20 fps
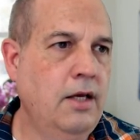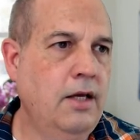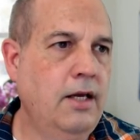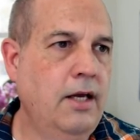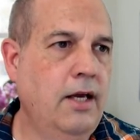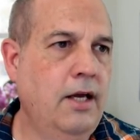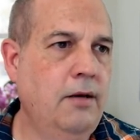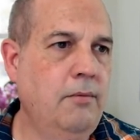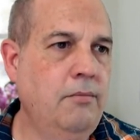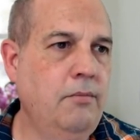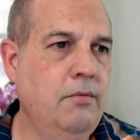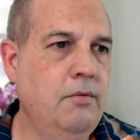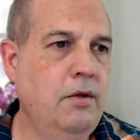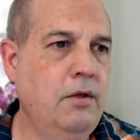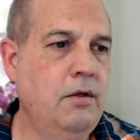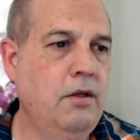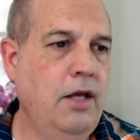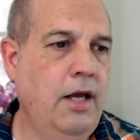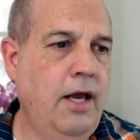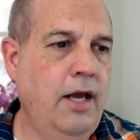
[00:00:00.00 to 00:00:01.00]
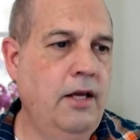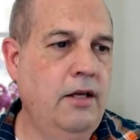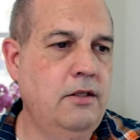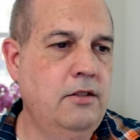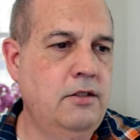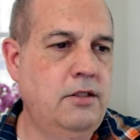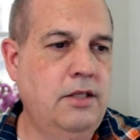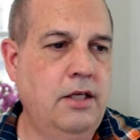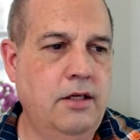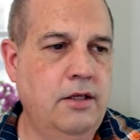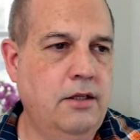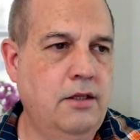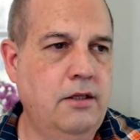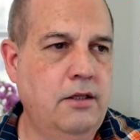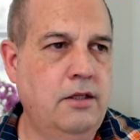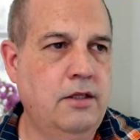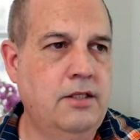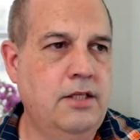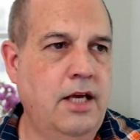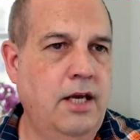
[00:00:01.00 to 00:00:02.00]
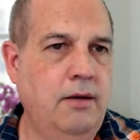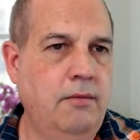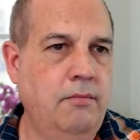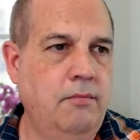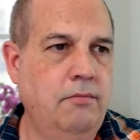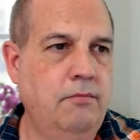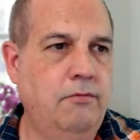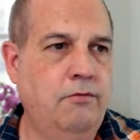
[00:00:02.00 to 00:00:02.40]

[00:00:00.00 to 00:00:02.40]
And the same